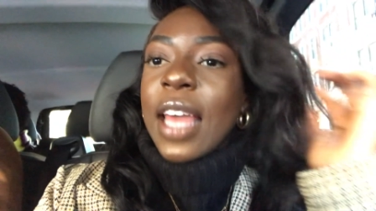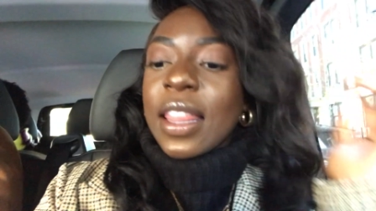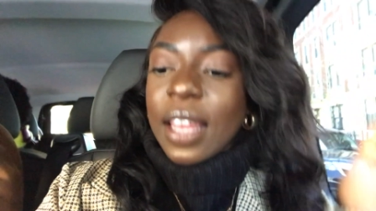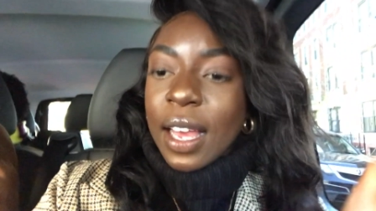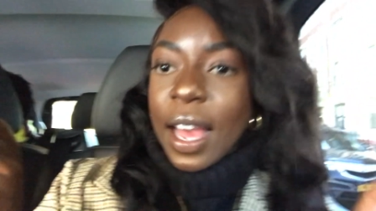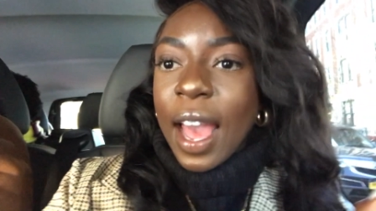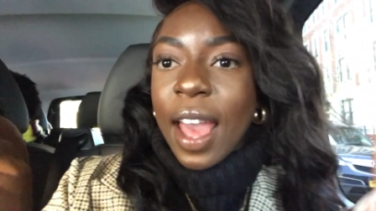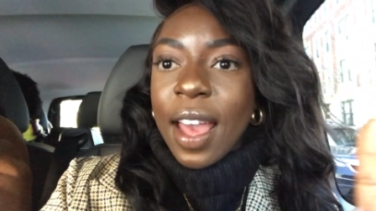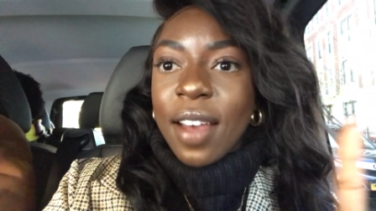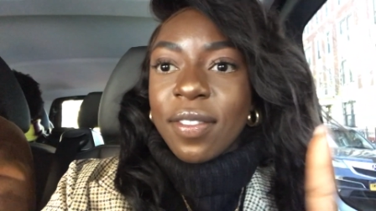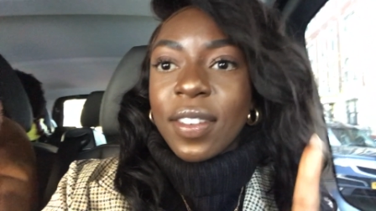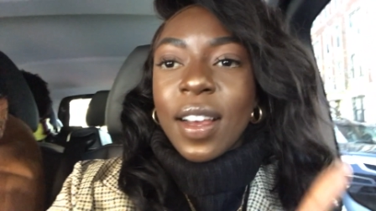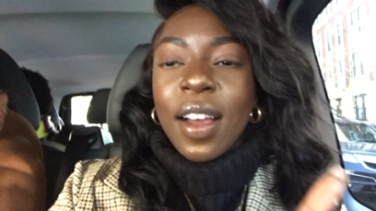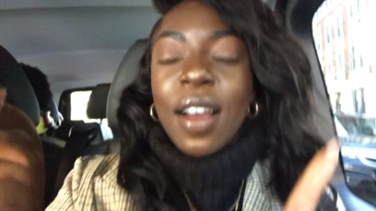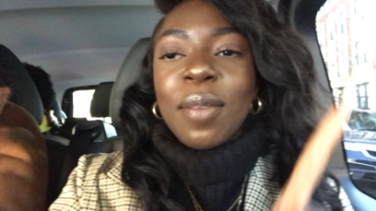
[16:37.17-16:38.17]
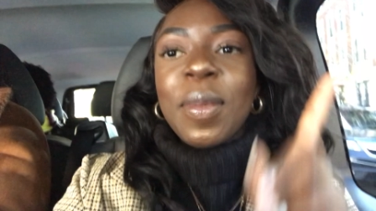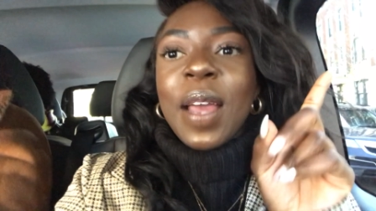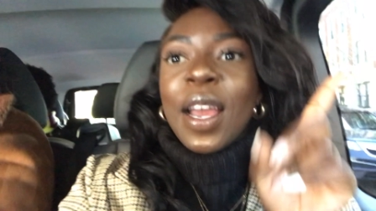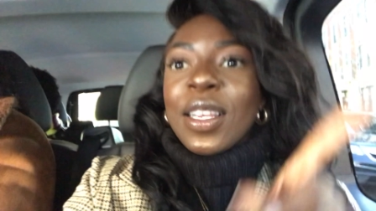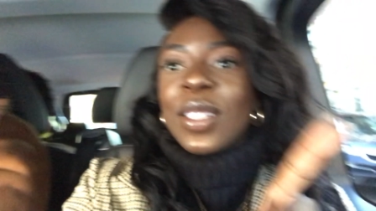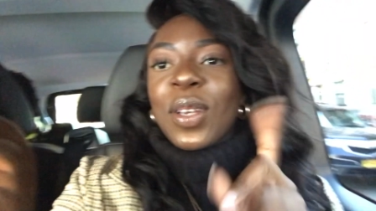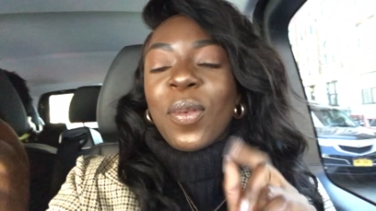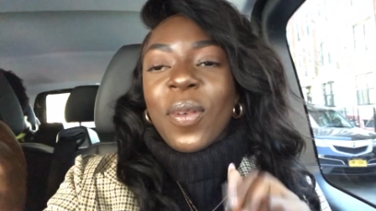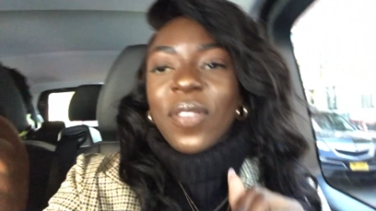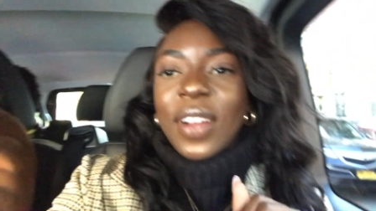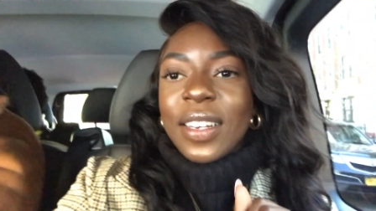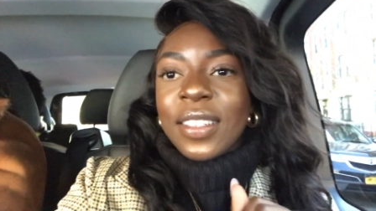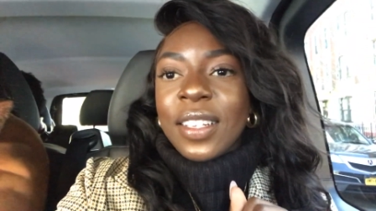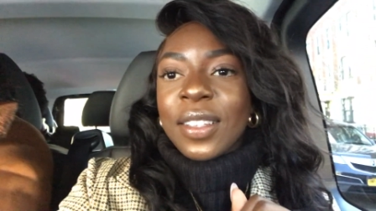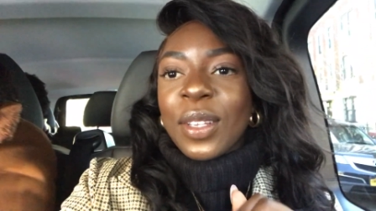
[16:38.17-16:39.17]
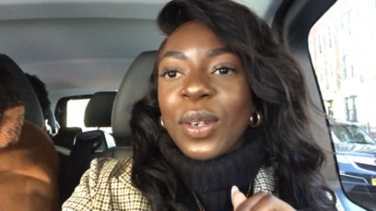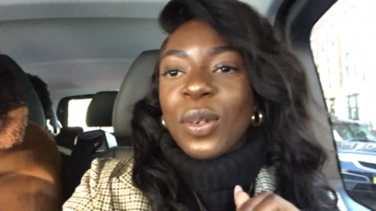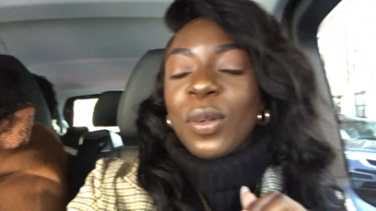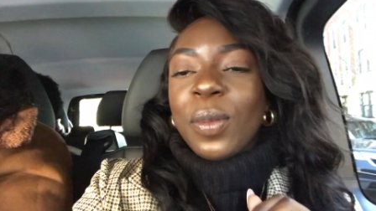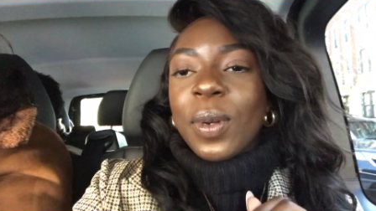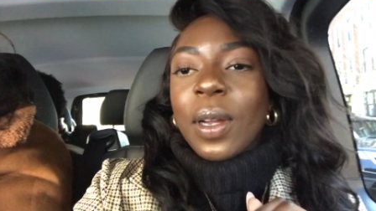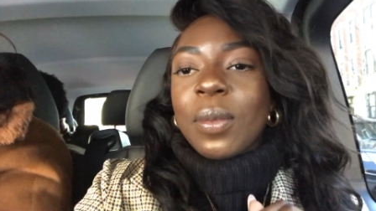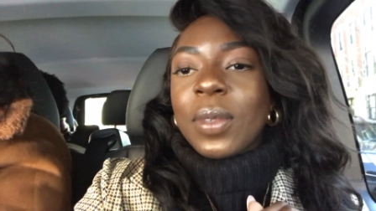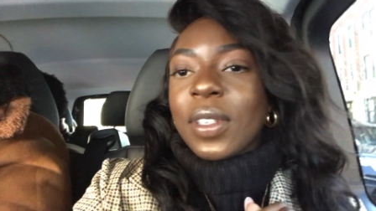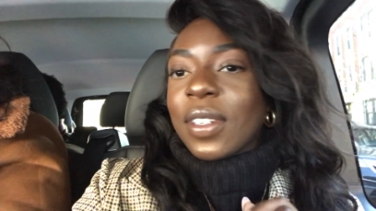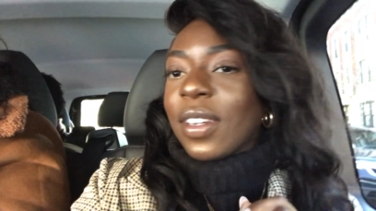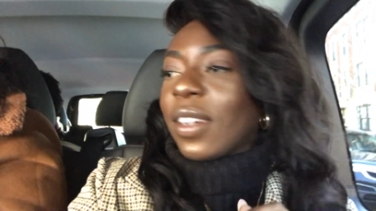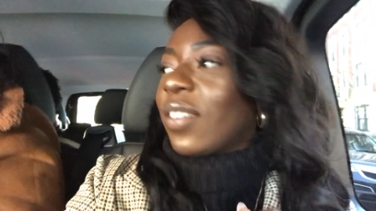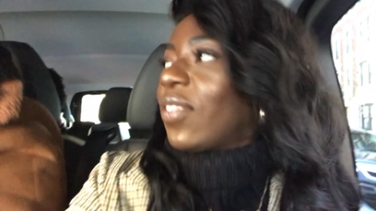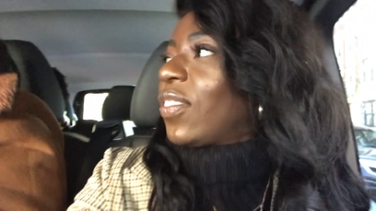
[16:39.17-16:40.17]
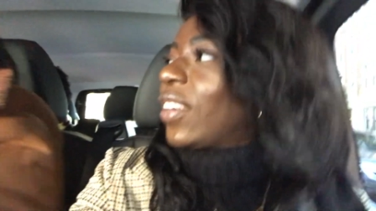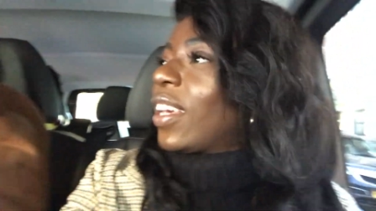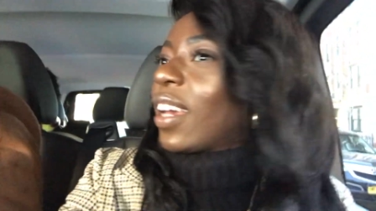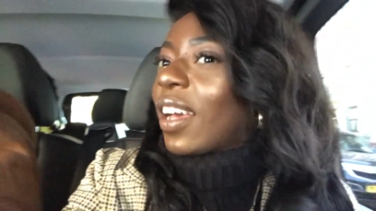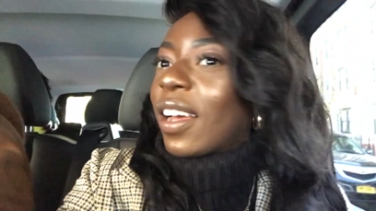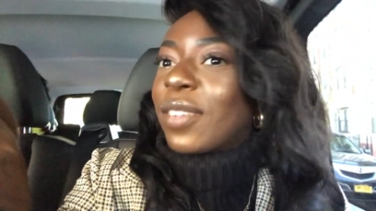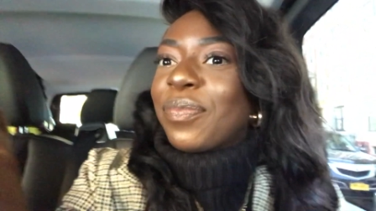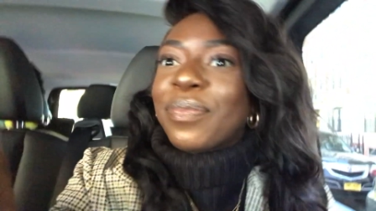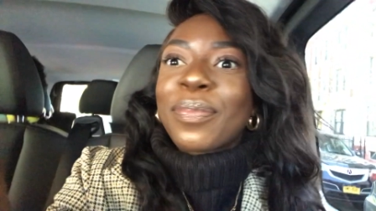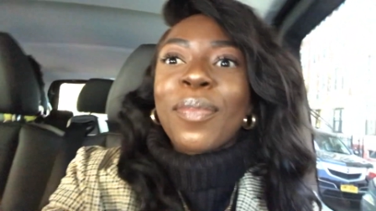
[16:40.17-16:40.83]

I think I have gum. So we're finally in the Uber. I mean, Via.